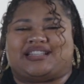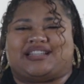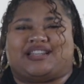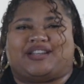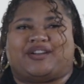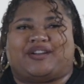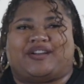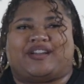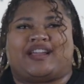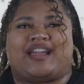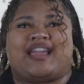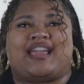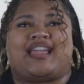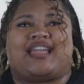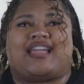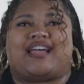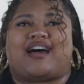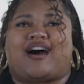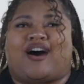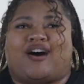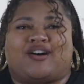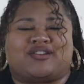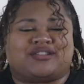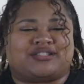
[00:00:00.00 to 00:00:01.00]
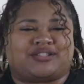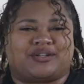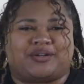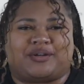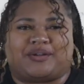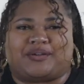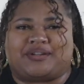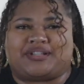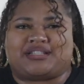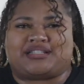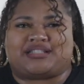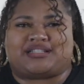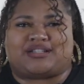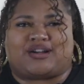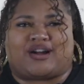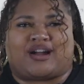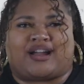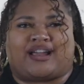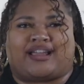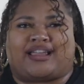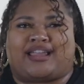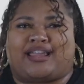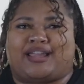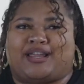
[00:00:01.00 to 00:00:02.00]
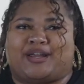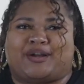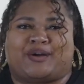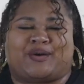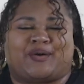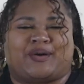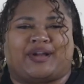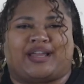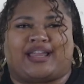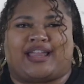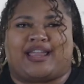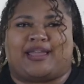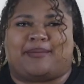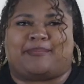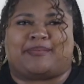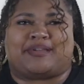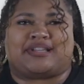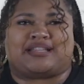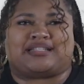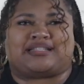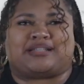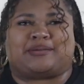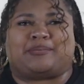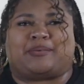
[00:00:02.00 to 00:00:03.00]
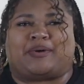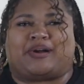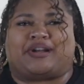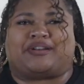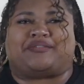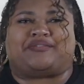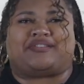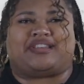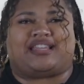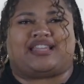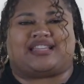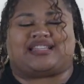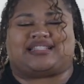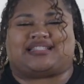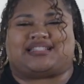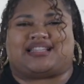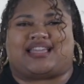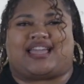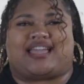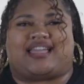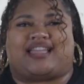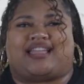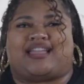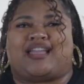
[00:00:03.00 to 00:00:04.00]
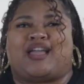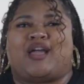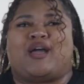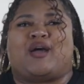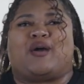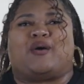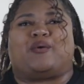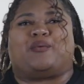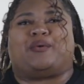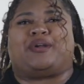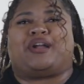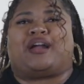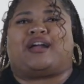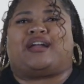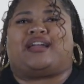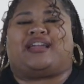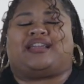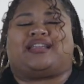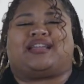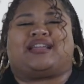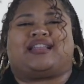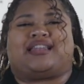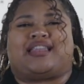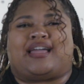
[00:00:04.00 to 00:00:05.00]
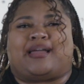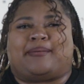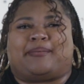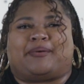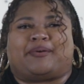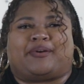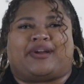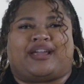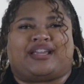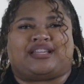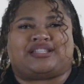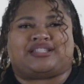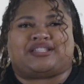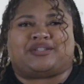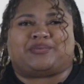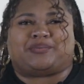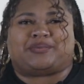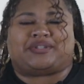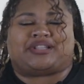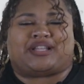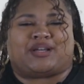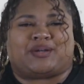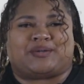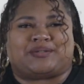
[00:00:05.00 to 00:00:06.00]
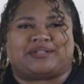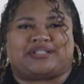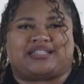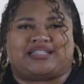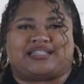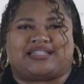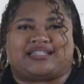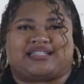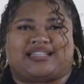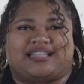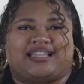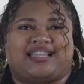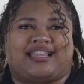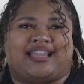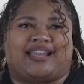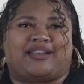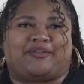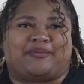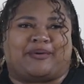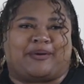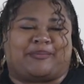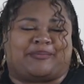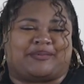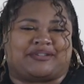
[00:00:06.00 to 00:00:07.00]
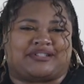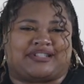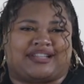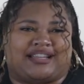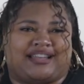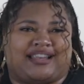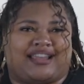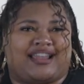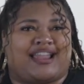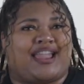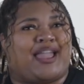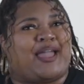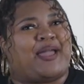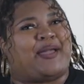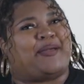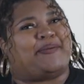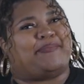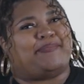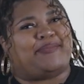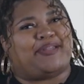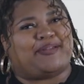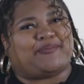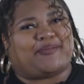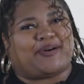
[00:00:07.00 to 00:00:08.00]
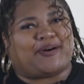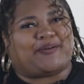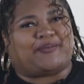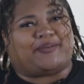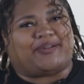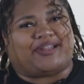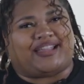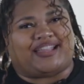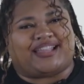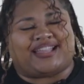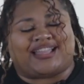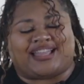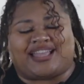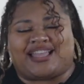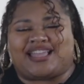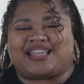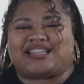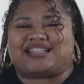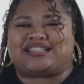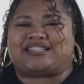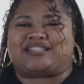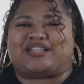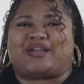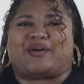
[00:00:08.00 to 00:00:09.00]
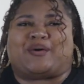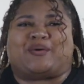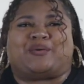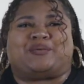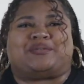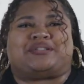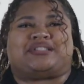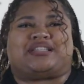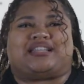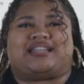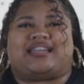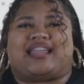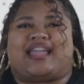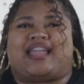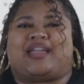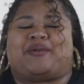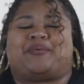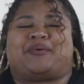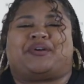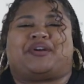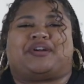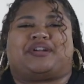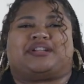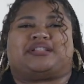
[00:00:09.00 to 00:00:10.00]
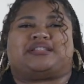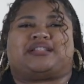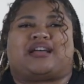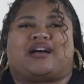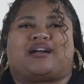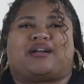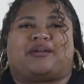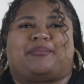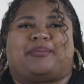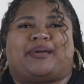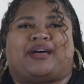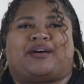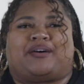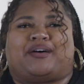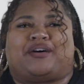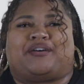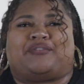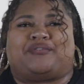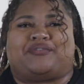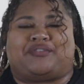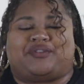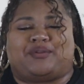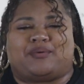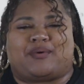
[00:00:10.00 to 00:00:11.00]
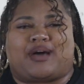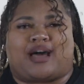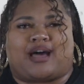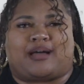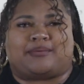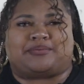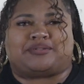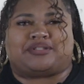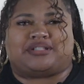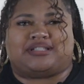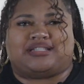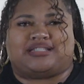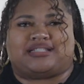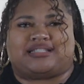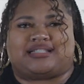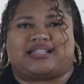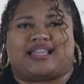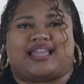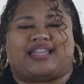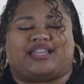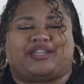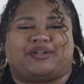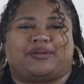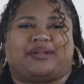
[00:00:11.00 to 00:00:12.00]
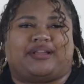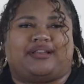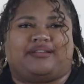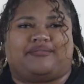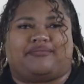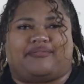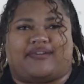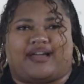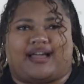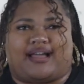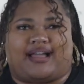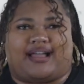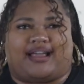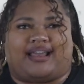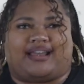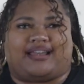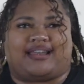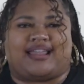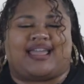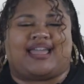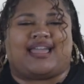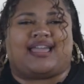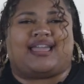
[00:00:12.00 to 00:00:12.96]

Center, also known as SARC, here on campus, a part of DSA. We are in collaboration with OCC in representing Be Well Week. So today we're gonna talk about a few options that you can find